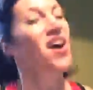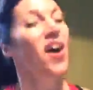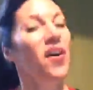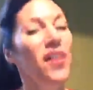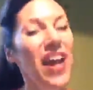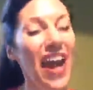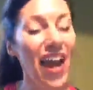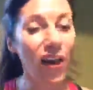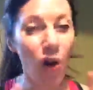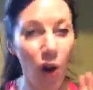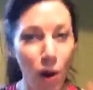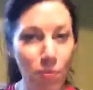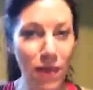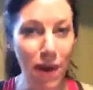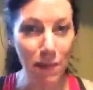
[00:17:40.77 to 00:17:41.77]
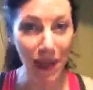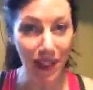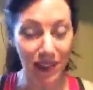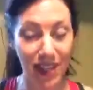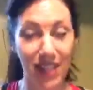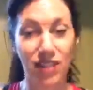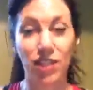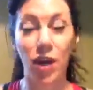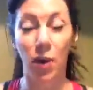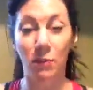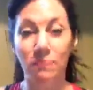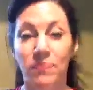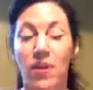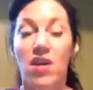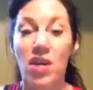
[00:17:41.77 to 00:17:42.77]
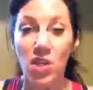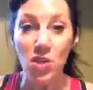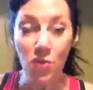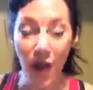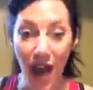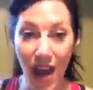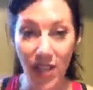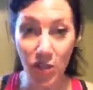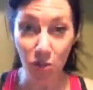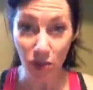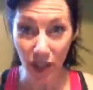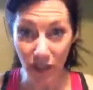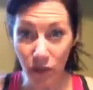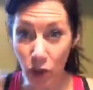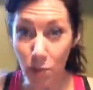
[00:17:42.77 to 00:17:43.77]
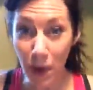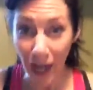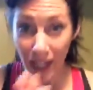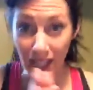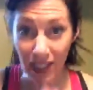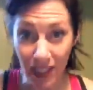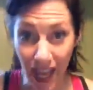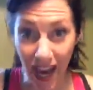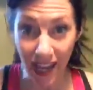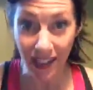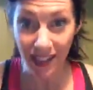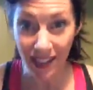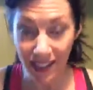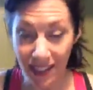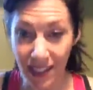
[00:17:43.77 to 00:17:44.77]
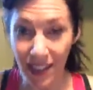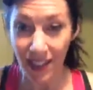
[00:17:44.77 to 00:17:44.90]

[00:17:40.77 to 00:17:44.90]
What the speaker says: Okay, I hope that made sense. So you give your body less